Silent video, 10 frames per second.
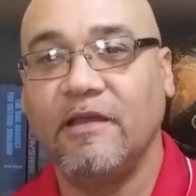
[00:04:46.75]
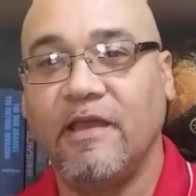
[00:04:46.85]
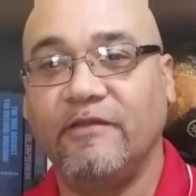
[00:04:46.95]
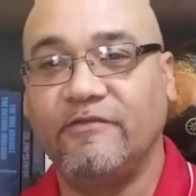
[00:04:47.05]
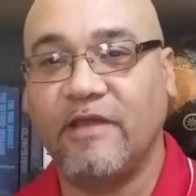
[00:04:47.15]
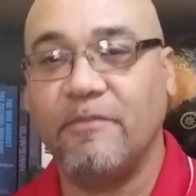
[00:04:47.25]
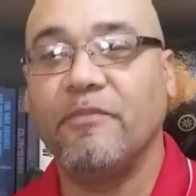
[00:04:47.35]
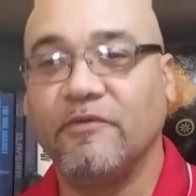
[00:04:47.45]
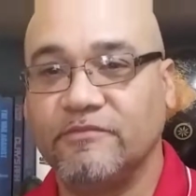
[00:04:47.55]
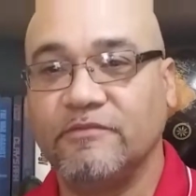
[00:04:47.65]

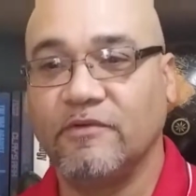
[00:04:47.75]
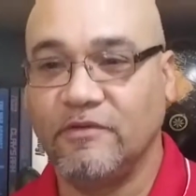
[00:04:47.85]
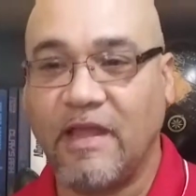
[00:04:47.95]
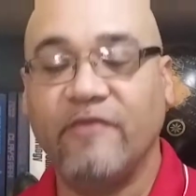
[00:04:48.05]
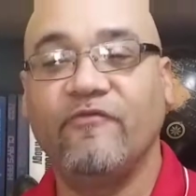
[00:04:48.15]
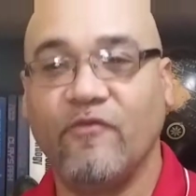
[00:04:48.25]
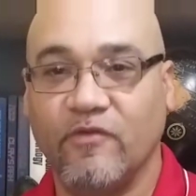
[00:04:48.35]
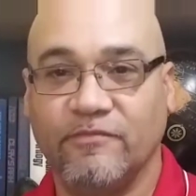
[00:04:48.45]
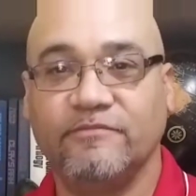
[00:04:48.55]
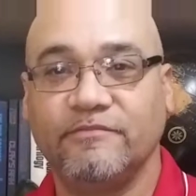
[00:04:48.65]
example or life
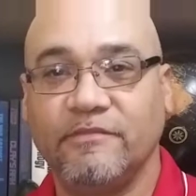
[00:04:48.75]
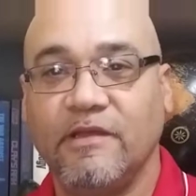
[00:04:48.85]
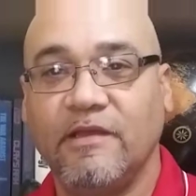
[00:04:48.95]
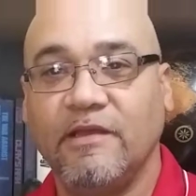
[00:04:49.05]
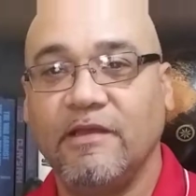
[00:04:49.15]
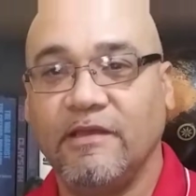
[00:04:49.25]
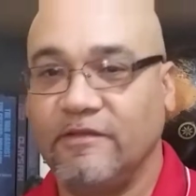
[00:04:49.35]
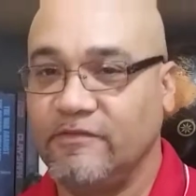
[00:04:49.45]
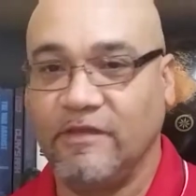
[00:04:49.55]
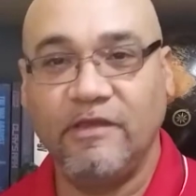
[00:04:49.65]
form
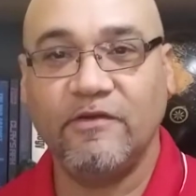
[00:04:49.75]
is the E.